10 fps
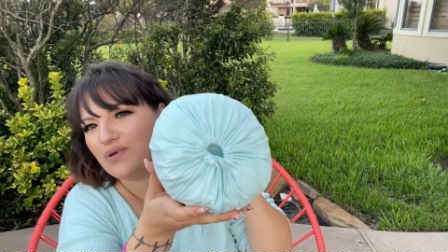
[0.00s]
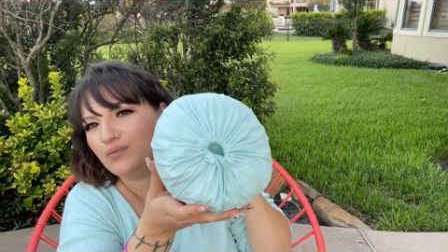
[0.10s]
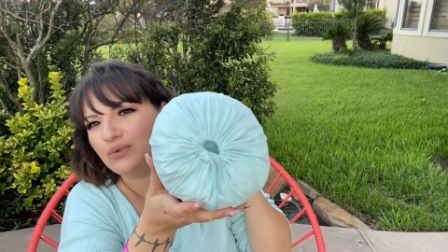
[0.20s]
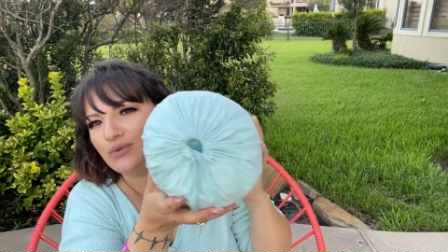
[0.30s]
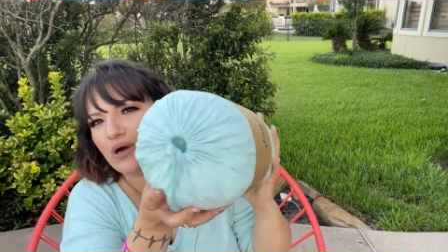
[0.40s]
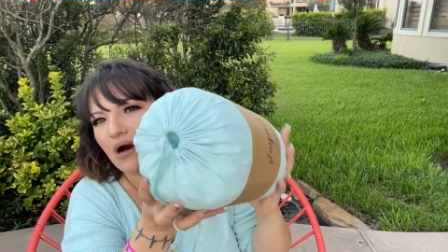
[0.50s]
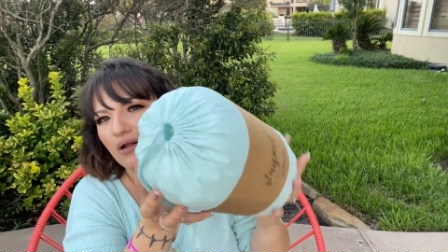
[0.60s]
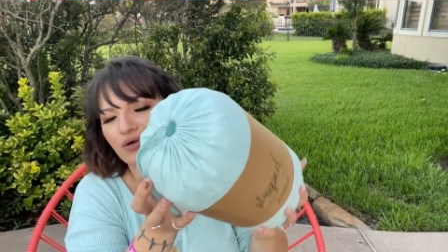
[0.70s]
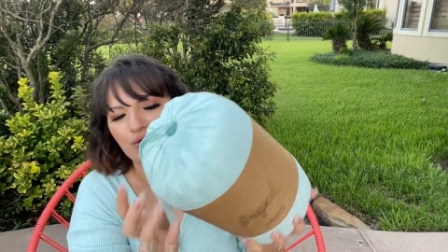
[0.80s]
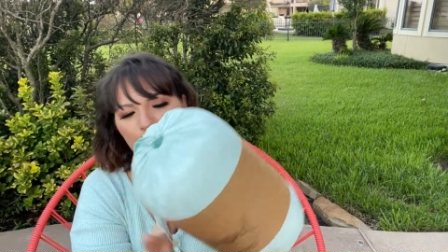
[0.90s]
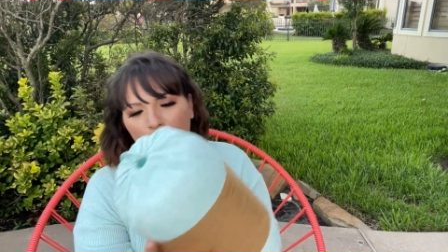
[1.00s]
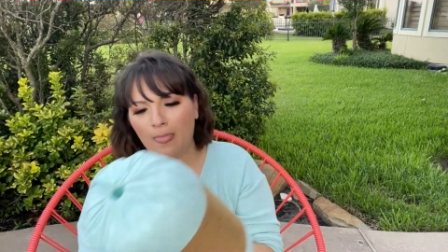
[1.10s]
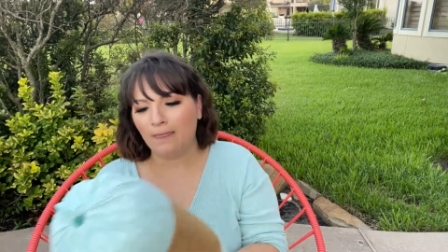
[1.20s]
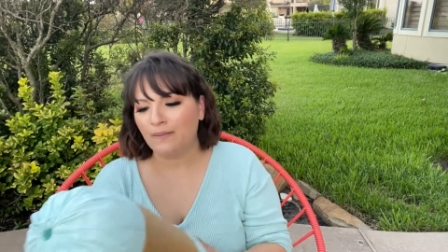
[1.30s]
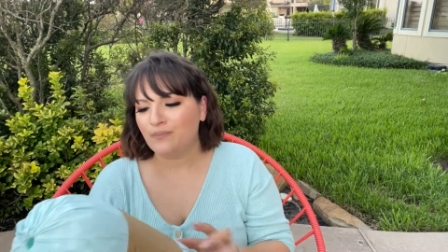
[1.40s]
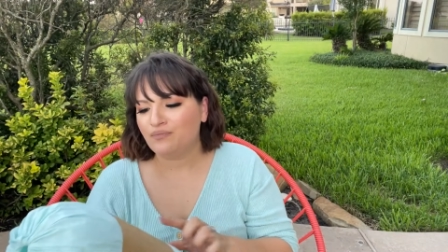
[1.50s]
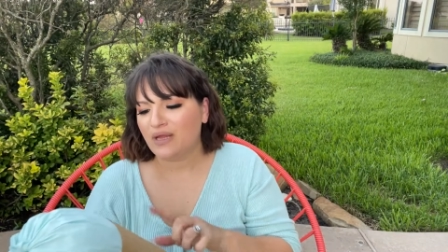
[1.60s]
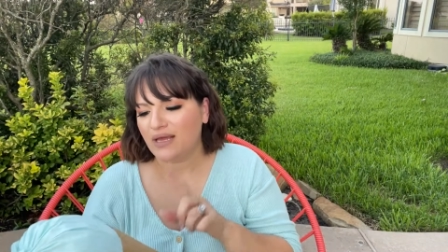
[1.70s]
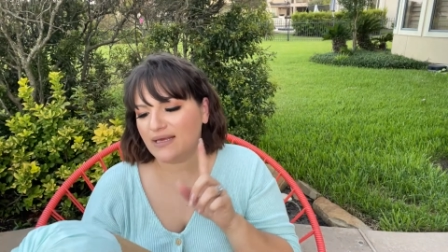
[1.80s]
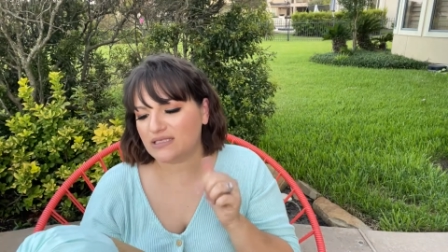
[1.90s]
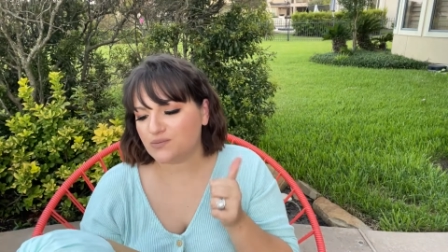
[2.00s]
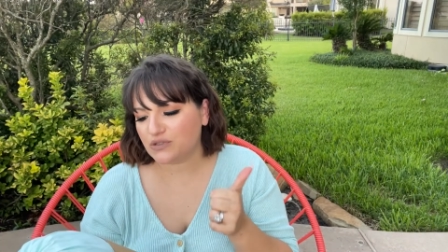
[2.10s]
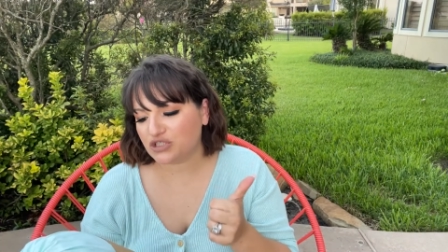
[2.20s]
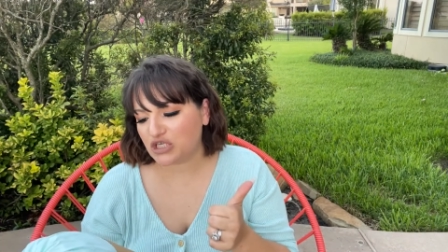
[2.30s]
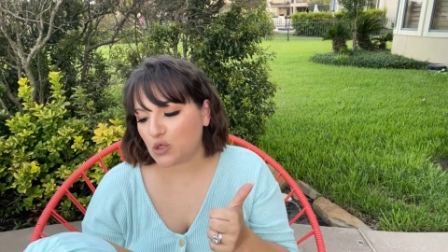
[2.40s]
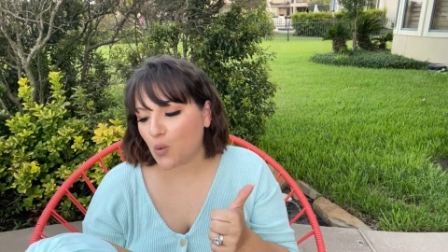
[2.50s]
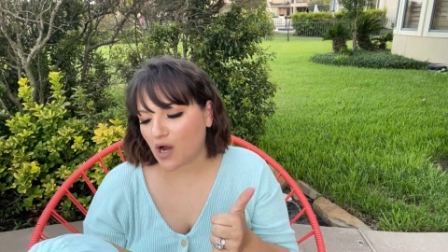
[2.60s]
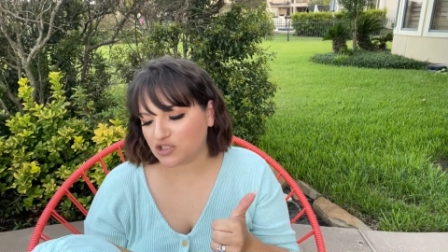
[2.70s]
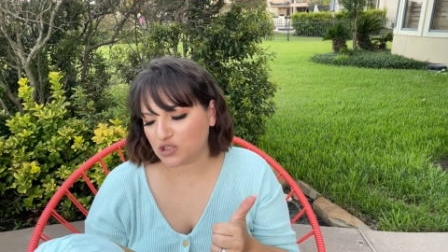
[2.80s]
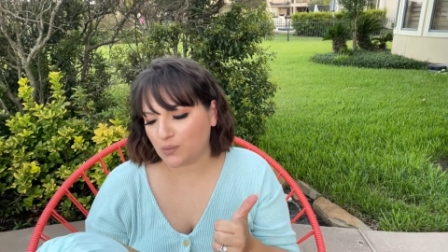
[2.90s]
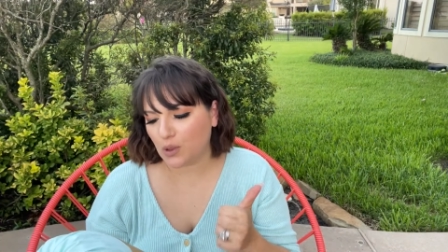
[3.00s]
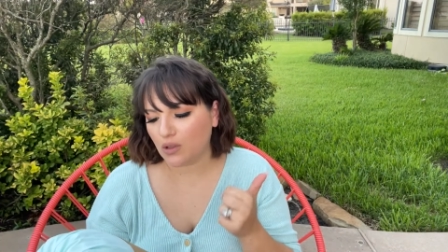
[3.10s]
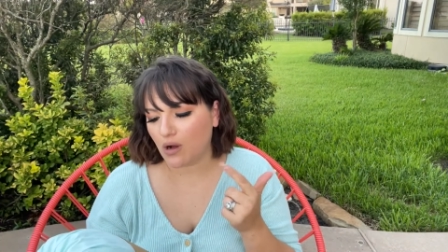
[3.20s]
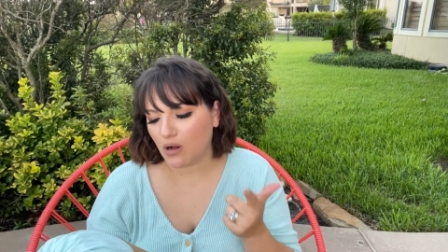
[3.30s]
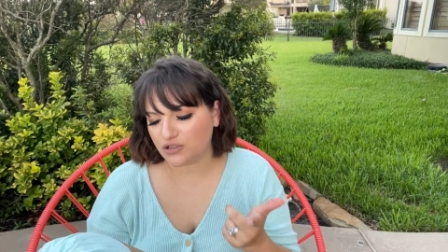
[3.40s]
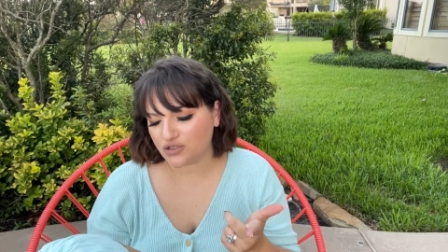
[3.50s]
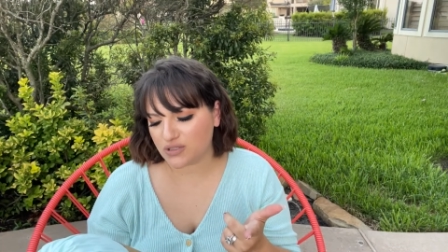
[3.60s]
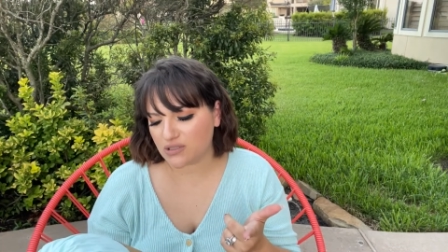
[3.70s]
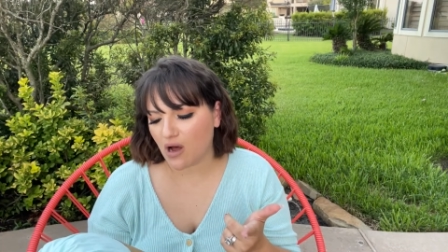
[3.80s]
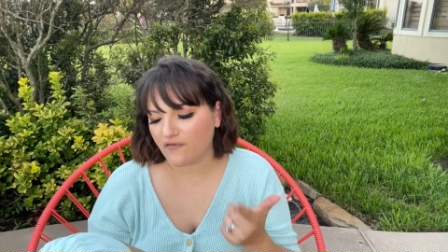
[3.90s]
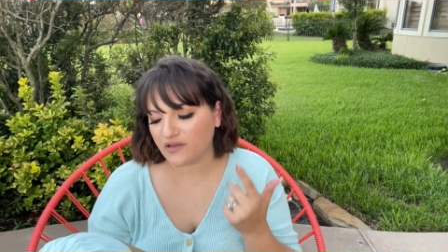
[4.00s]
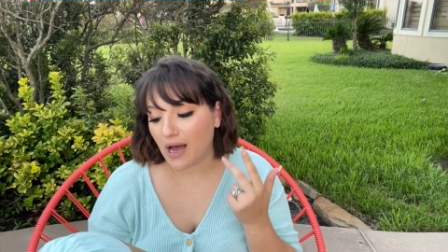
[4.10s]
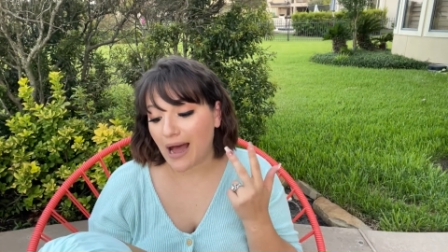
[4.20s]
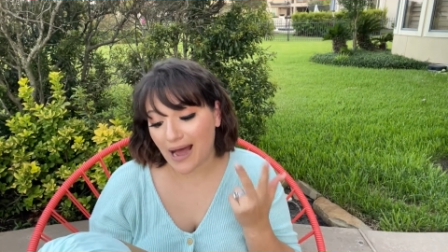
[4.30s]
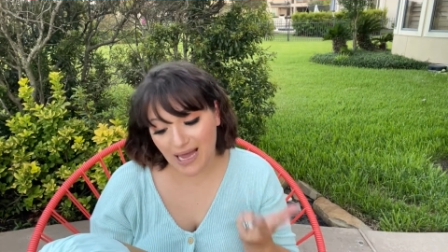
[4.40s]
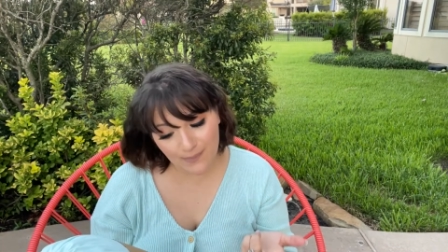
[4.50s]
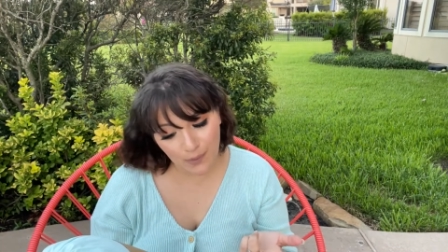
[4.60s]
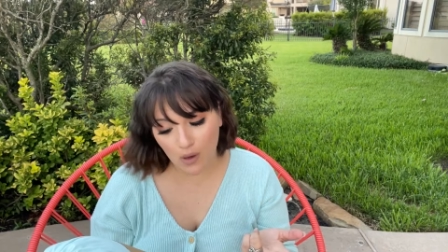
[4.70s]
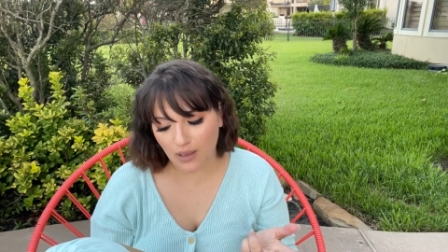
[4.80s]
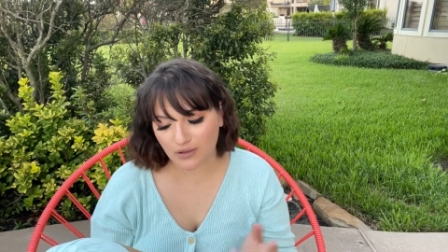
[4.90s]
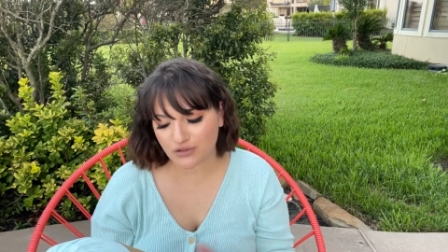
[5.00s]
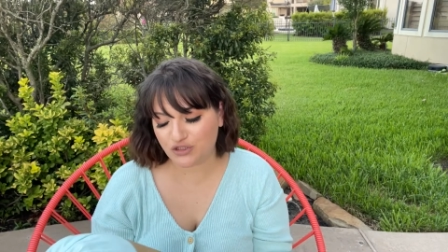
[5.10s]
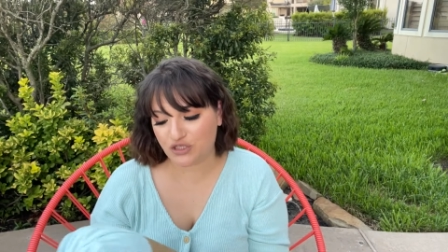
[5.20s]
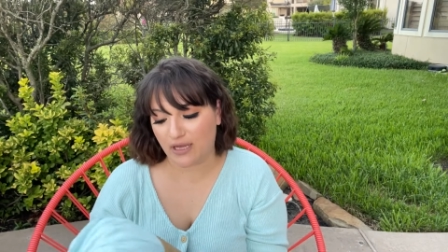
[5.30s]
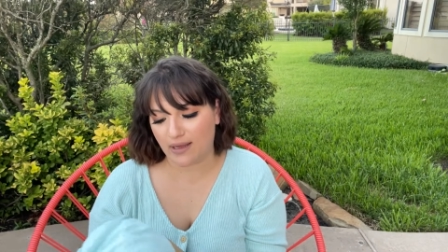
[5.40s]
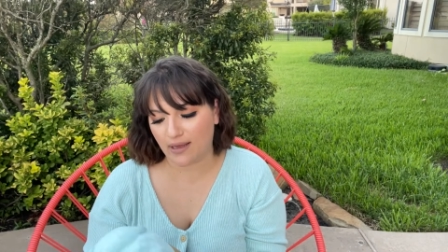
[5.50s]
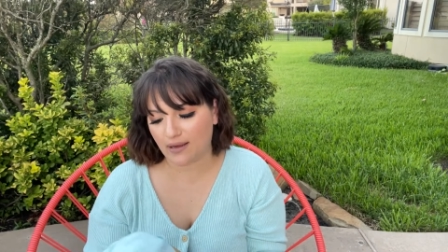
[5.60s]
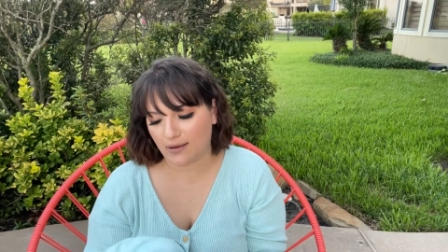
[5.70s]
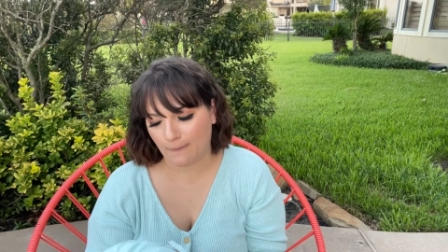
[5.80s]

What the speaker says: blue color. It's machine washable, ultra soft, hypoallergenic,